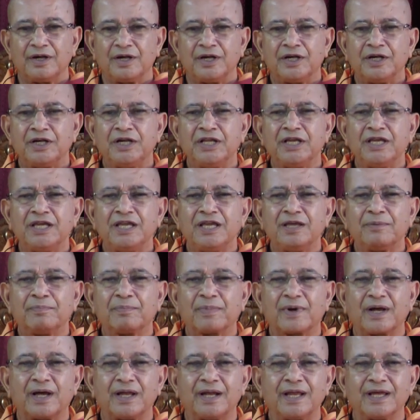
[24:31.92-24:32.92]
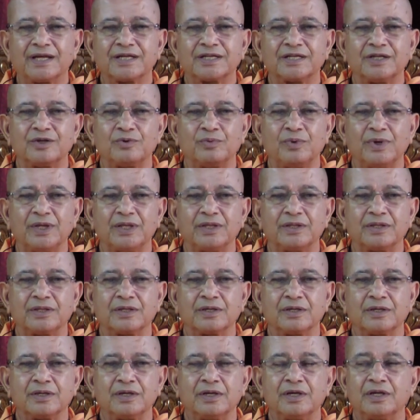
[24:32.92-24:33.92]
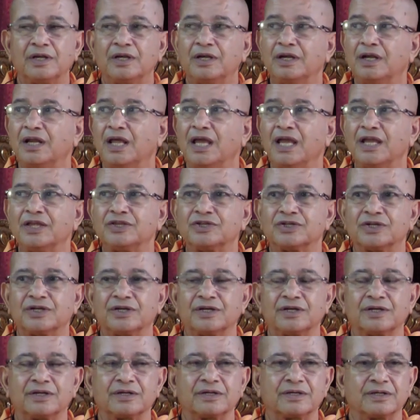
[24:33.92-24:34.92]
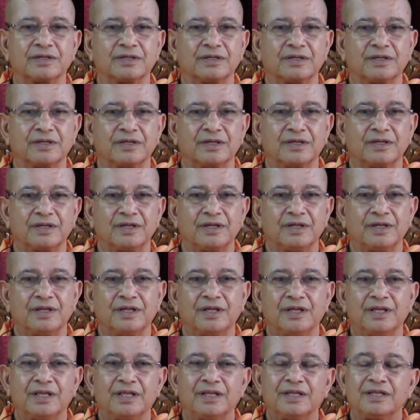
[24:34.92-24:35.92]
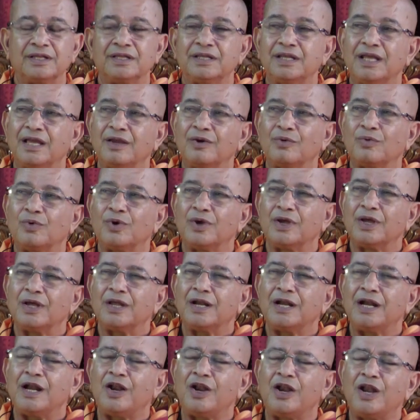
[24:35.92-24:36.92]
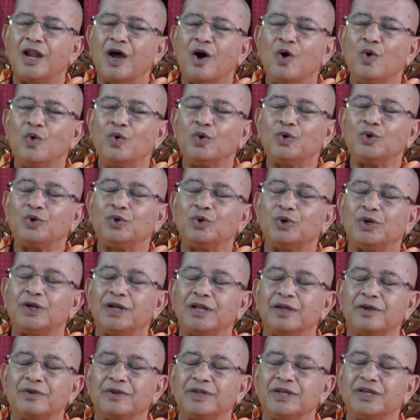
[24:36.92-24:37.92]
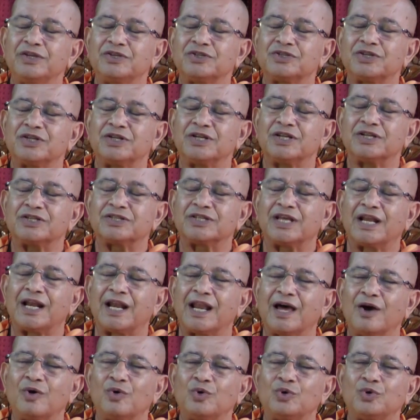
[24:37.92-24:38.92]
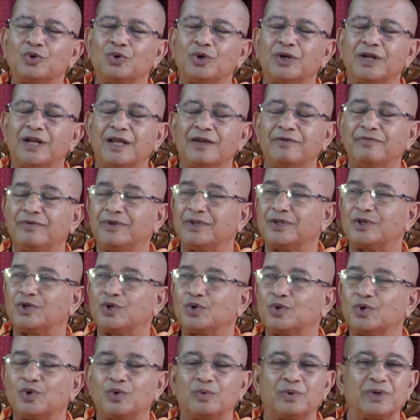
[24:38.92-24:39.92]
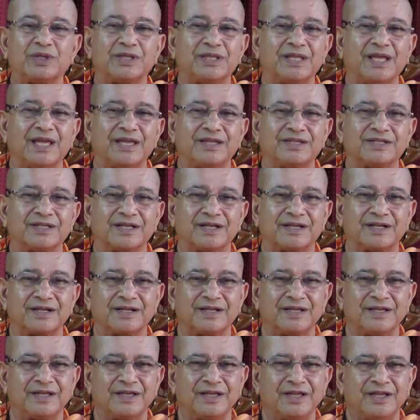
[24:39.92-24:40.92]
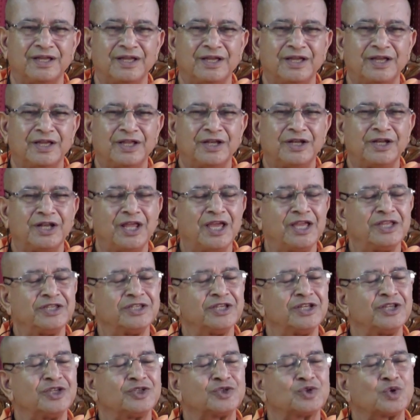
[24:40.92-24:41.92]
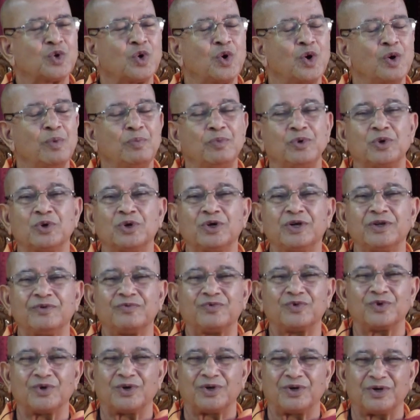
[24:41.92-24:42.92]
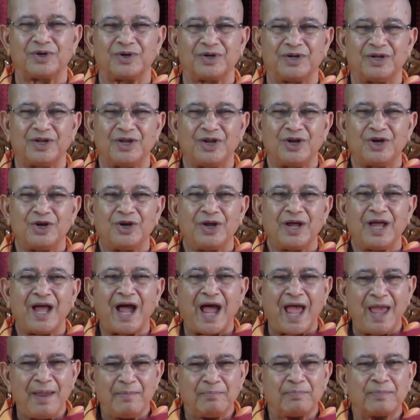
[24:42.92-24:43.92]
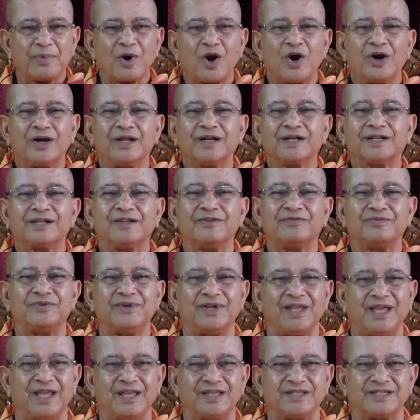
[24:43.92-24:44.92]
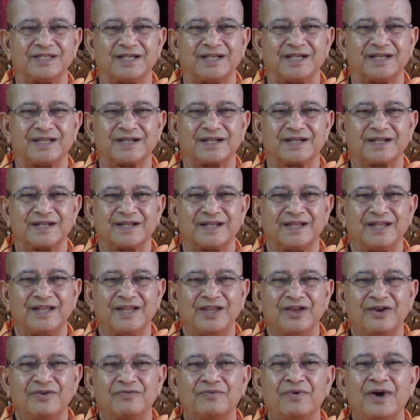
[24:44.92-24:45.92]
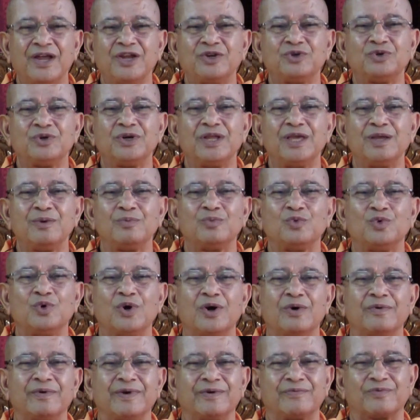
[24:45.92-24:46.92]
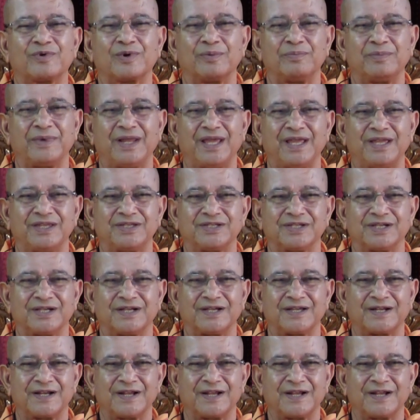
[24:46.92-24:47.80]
deep connection with nature. They love to live, Easterners, they love to live in tune with nature. Nature is so beautiful. I am product of nature. Why should I move away from nature?